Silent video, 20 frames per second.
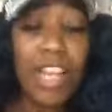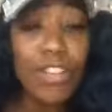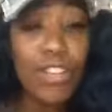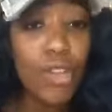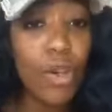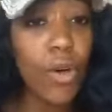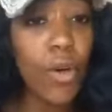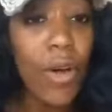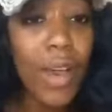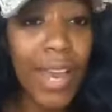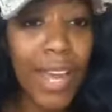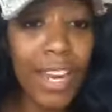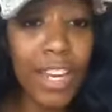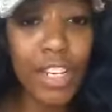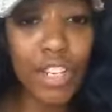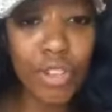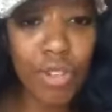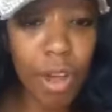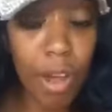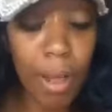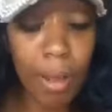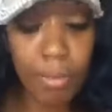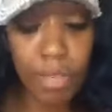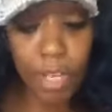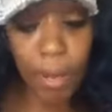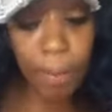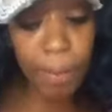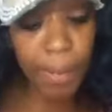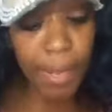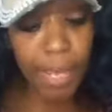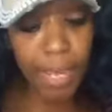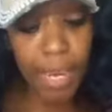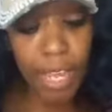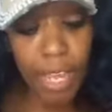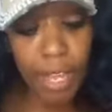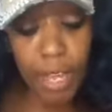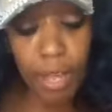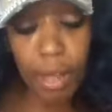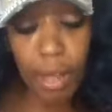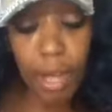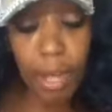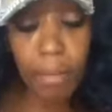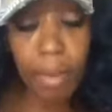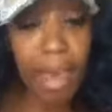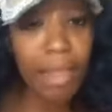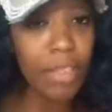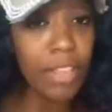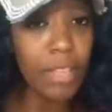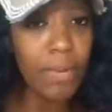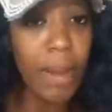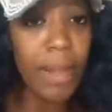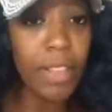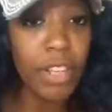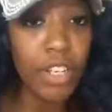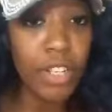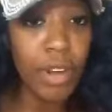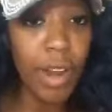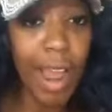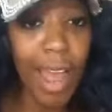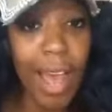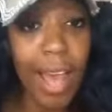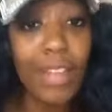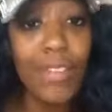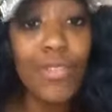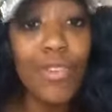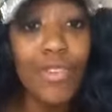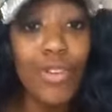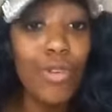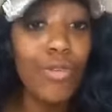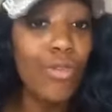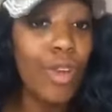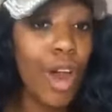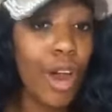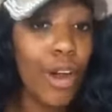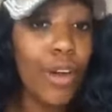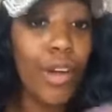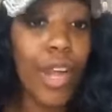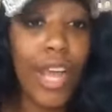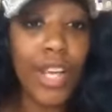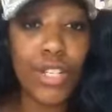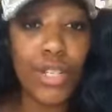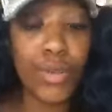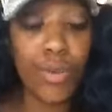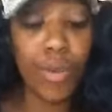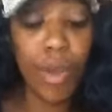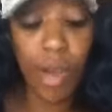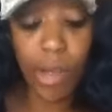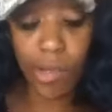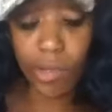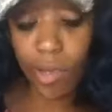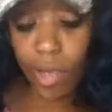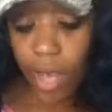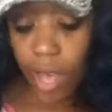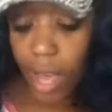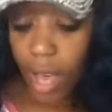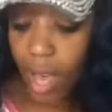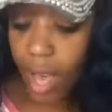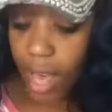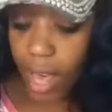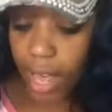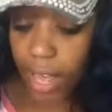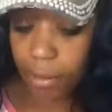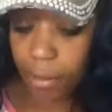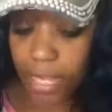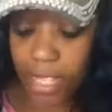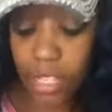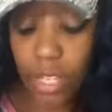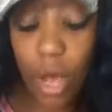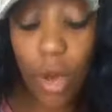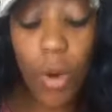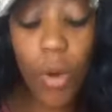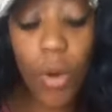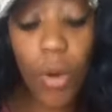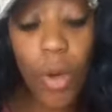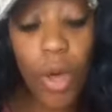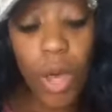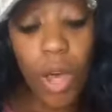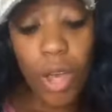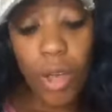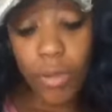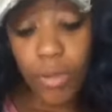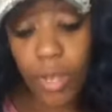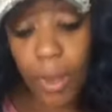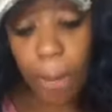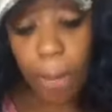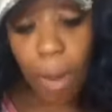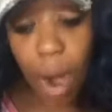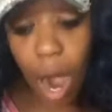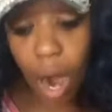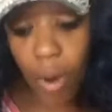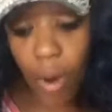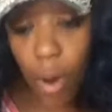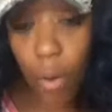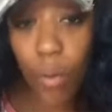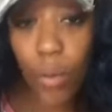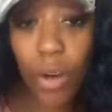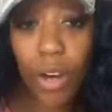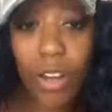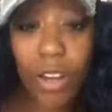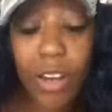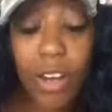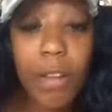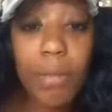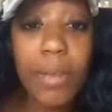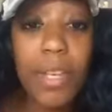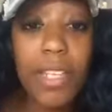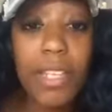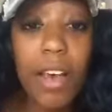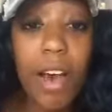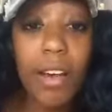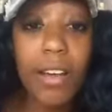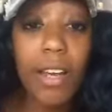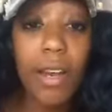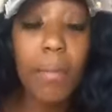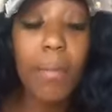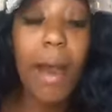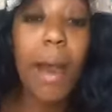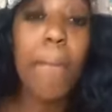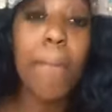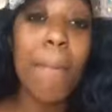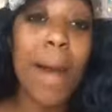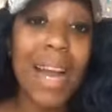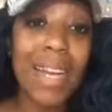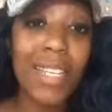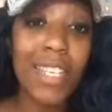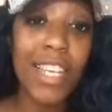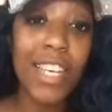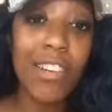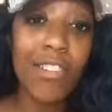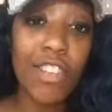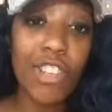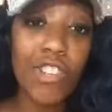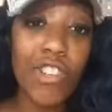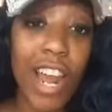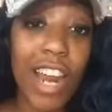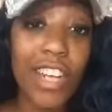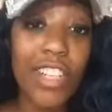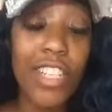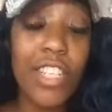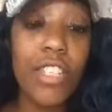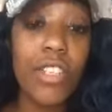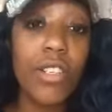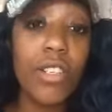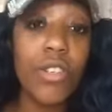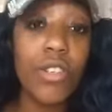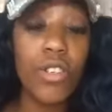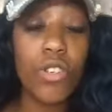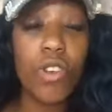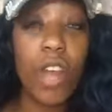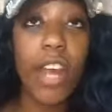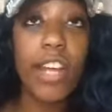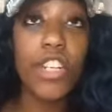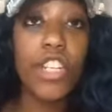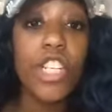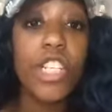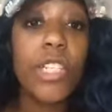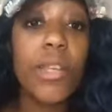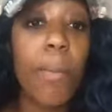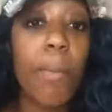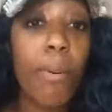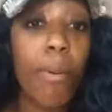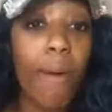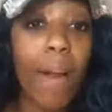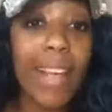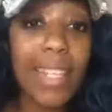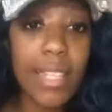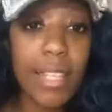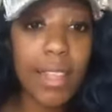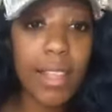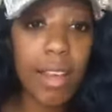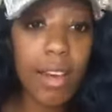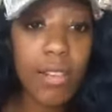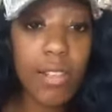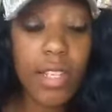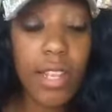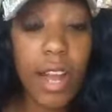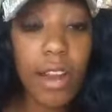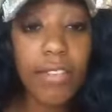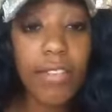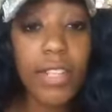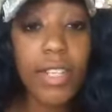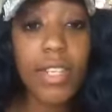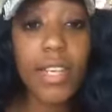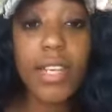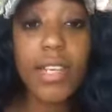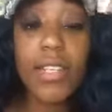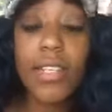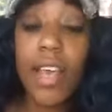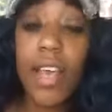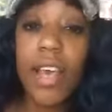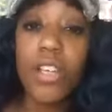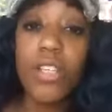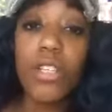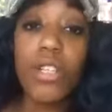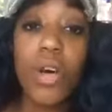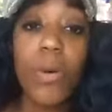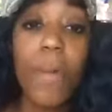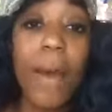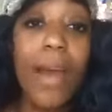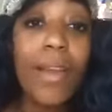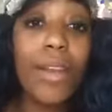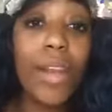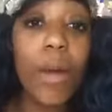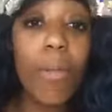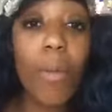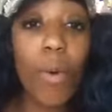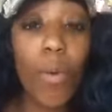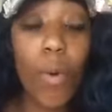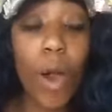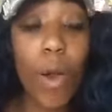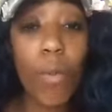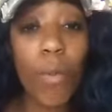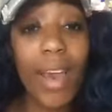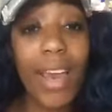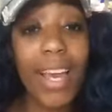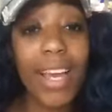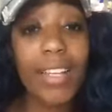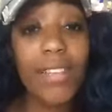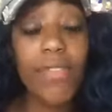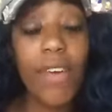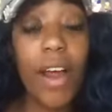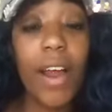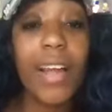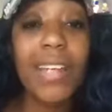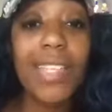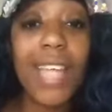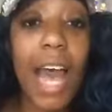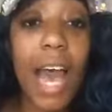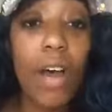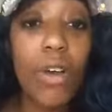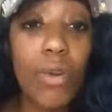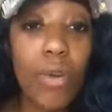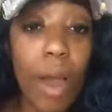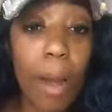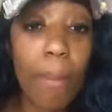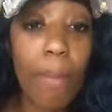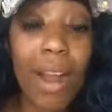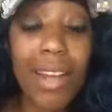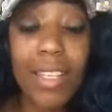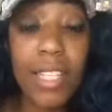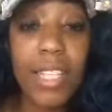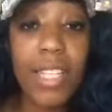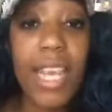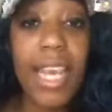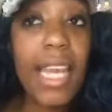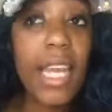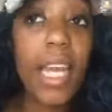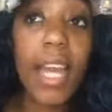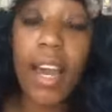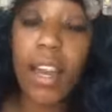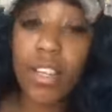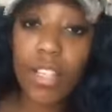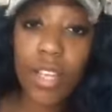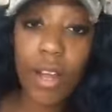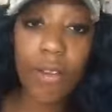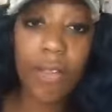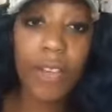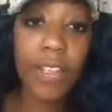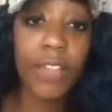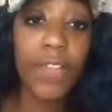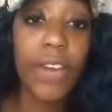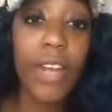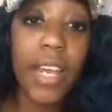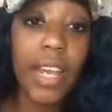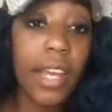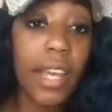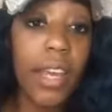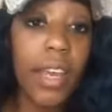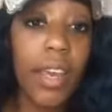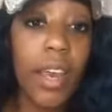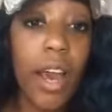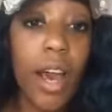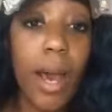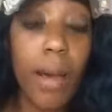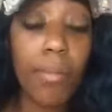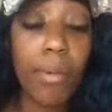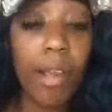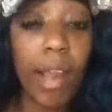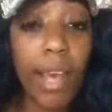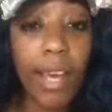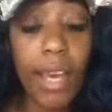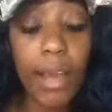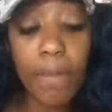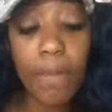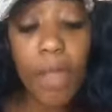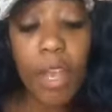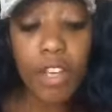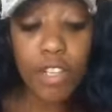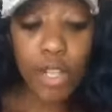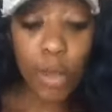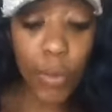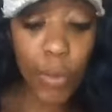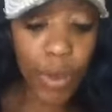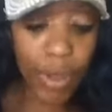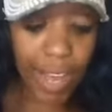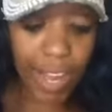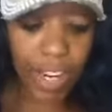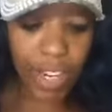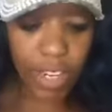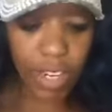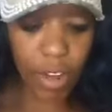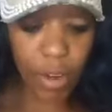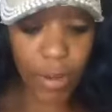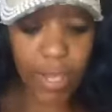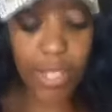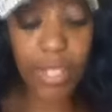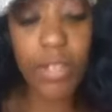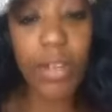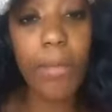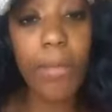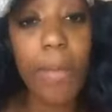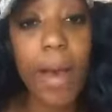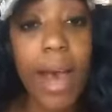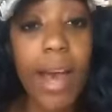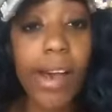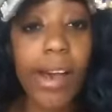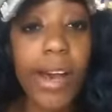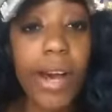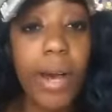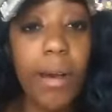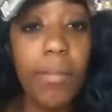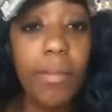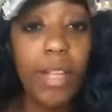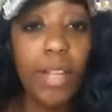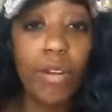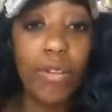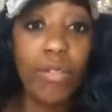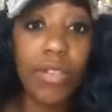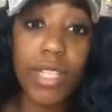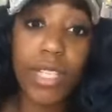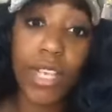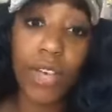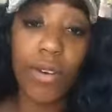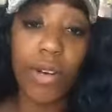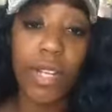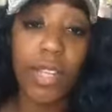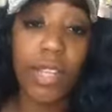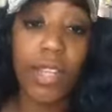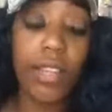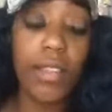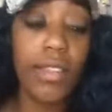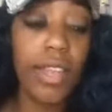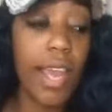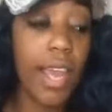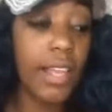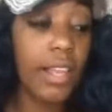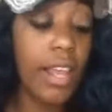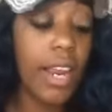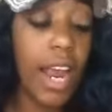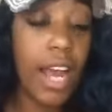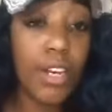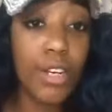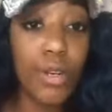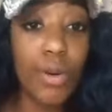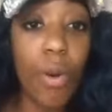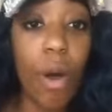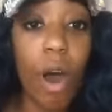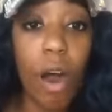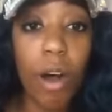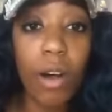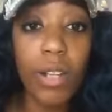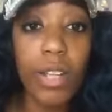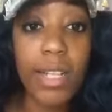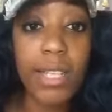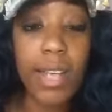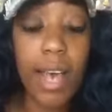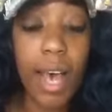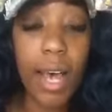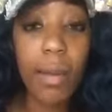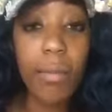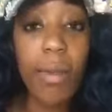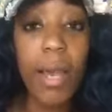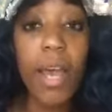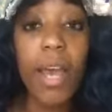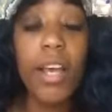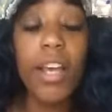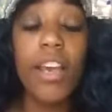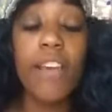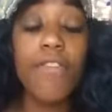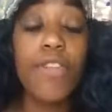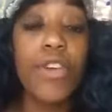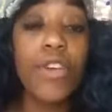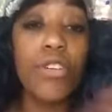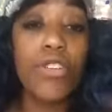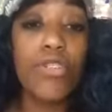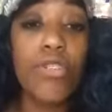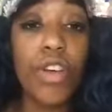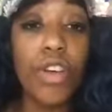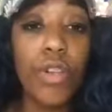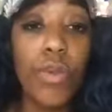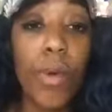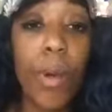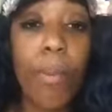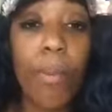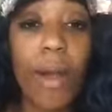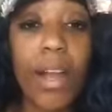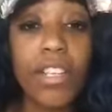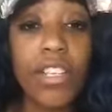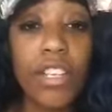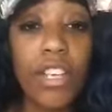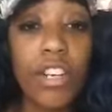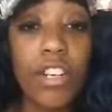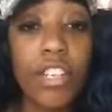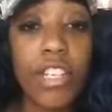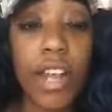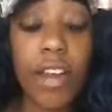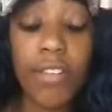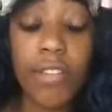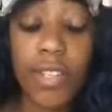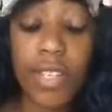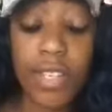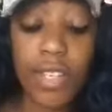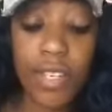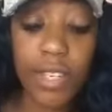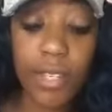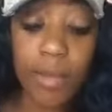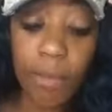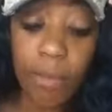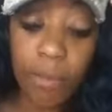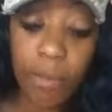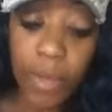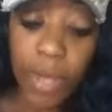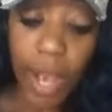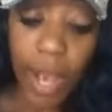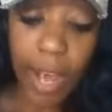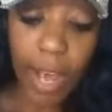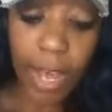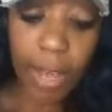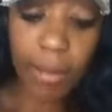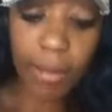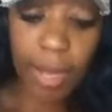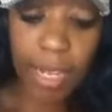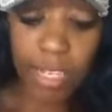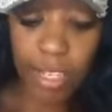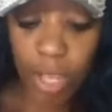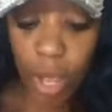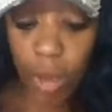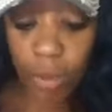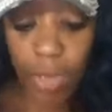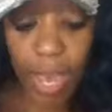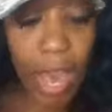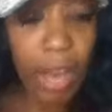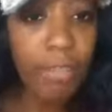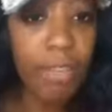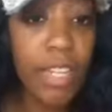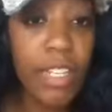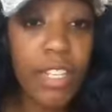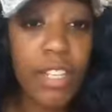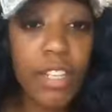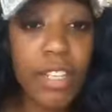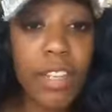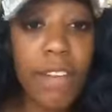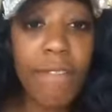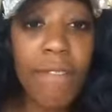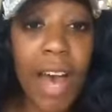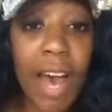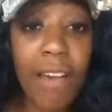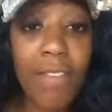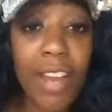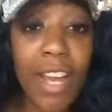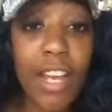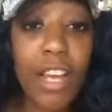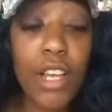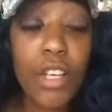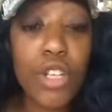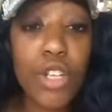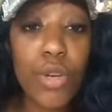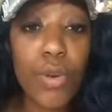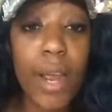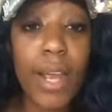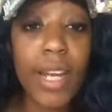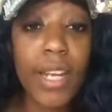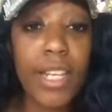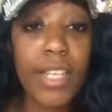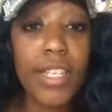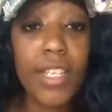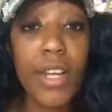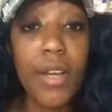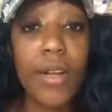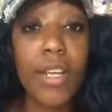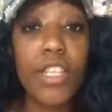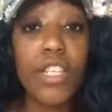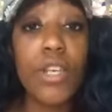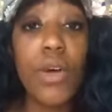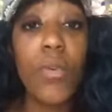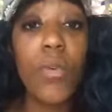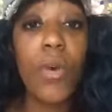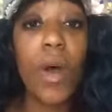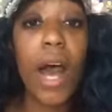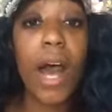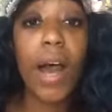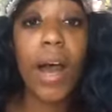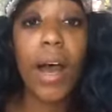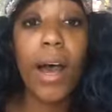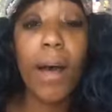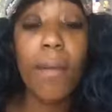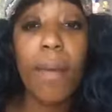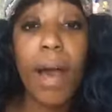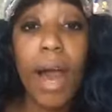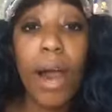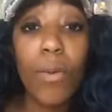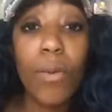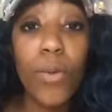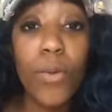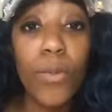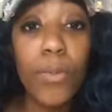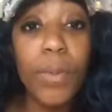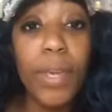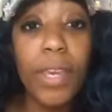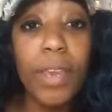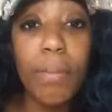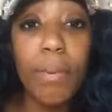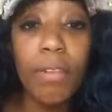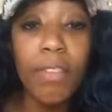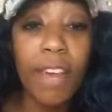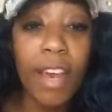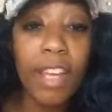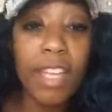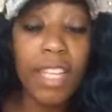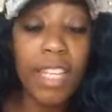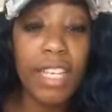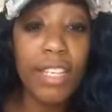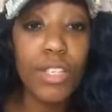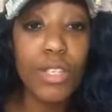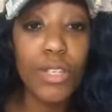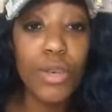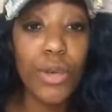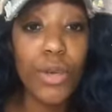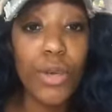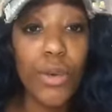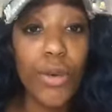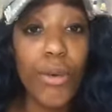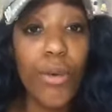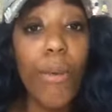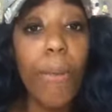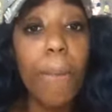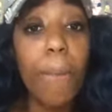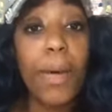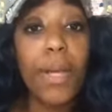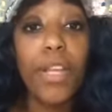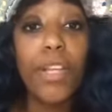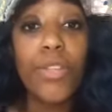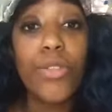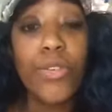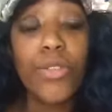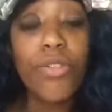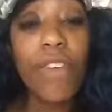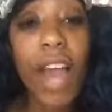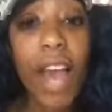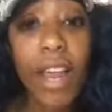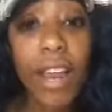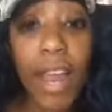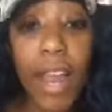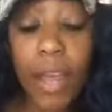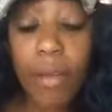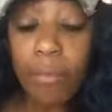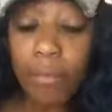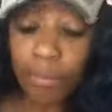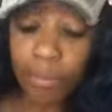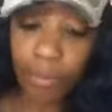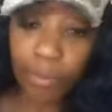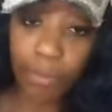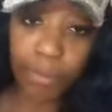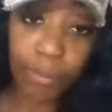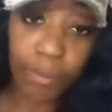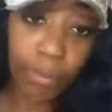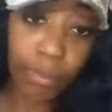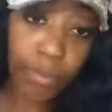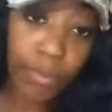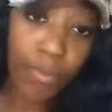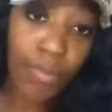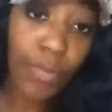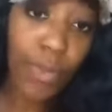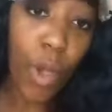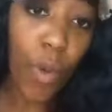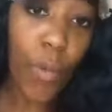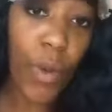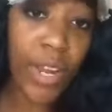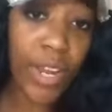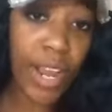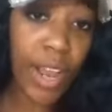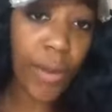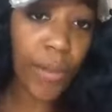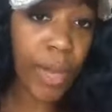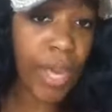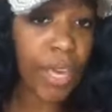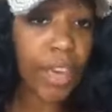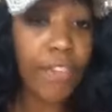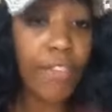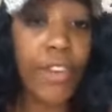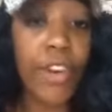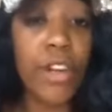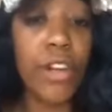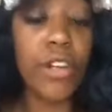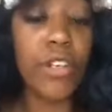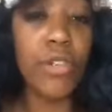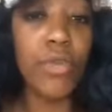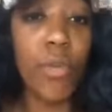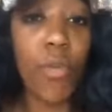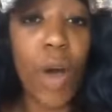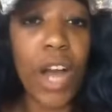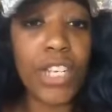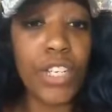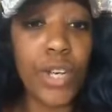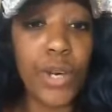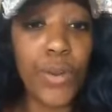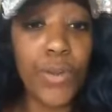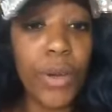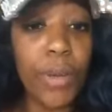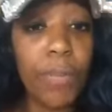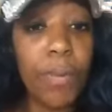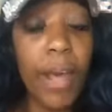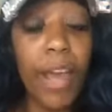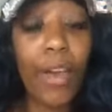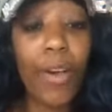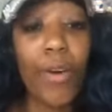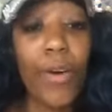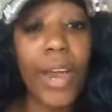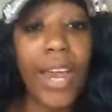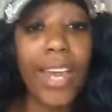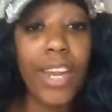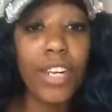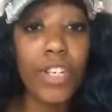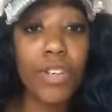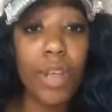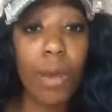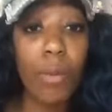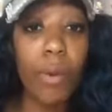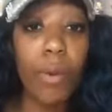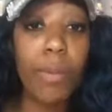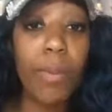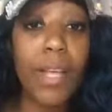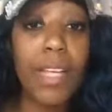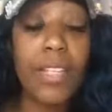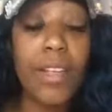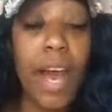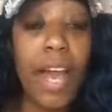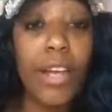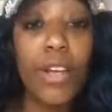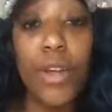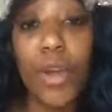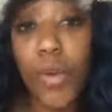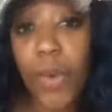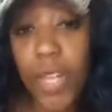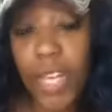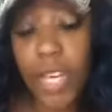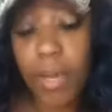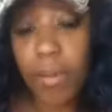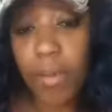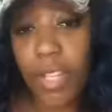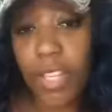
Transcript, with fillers: so go ahead and um, jump in um, at the spot that you're at. You learn as you go. Um, and so tomorrow we're going to be talking about my secret strategy strategy to pricing those services. So my number one way as far as how do I price any kind of service for any um, client. So we'll kind of go into my um, little secret thing that I do all the time if you're struggling with pricing your services. Um, and so, yeah, this is a five day training series. So, um, I will be providing these to you Monday through Friday one day a week. If you're watching a replay, go ahead and drop replay so I know to keep